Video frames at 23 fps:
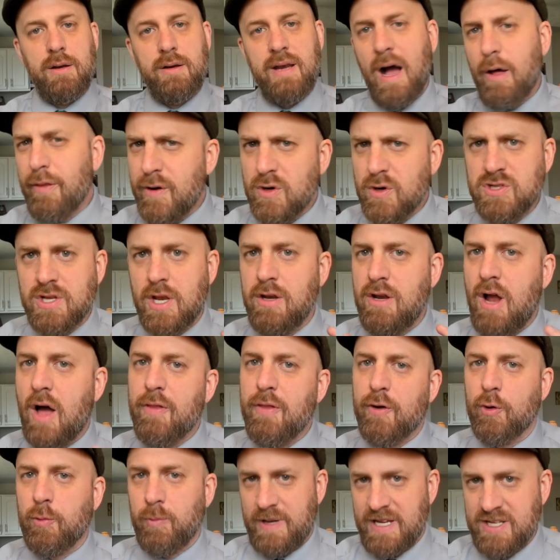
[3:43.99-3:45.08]
Now, there's
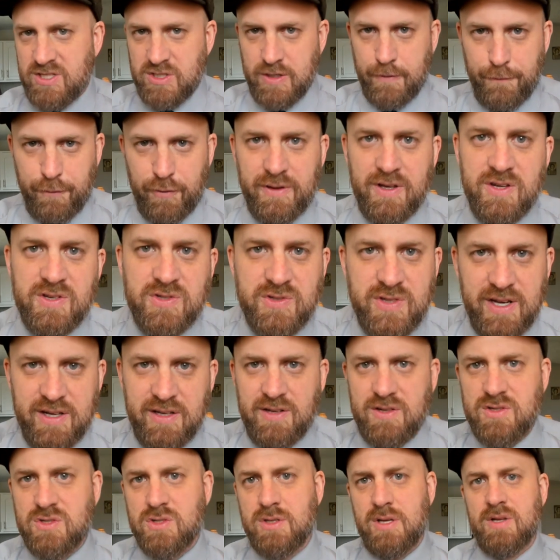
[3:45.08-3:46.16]
another reason for this that
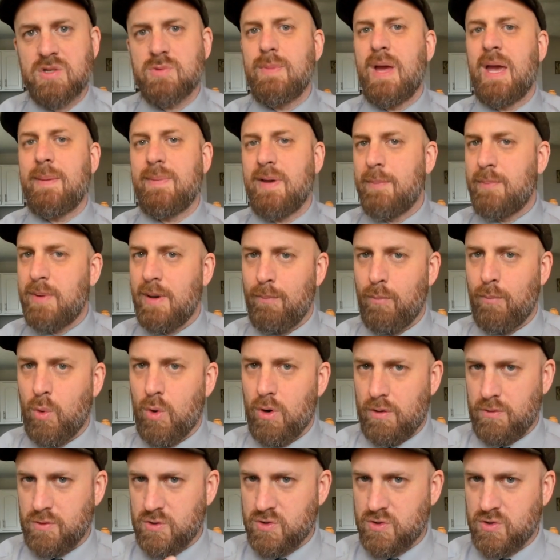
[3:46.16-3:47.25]
is maybe a bit
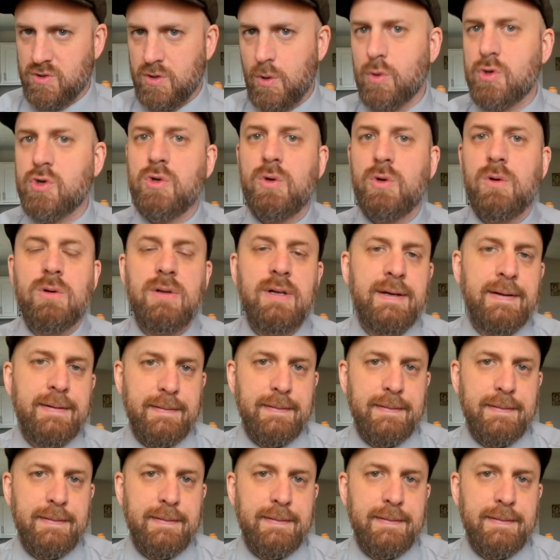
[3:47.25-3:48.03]
more social.